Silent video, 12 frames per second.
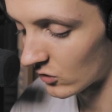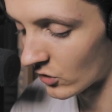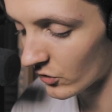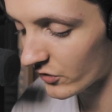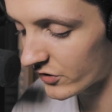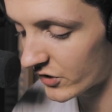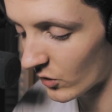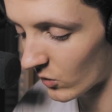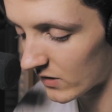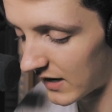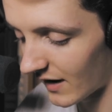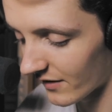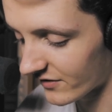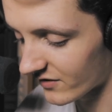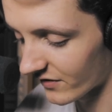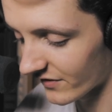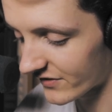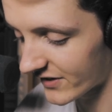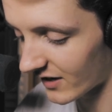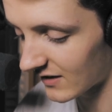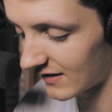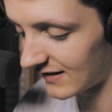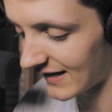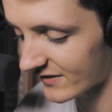"Look your last on the
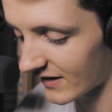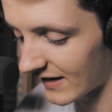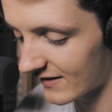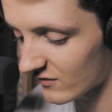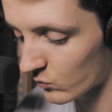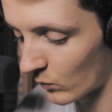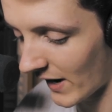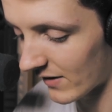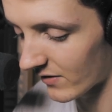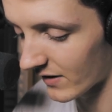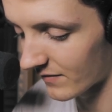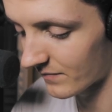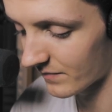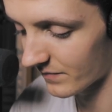scarlet letter and its wearer,"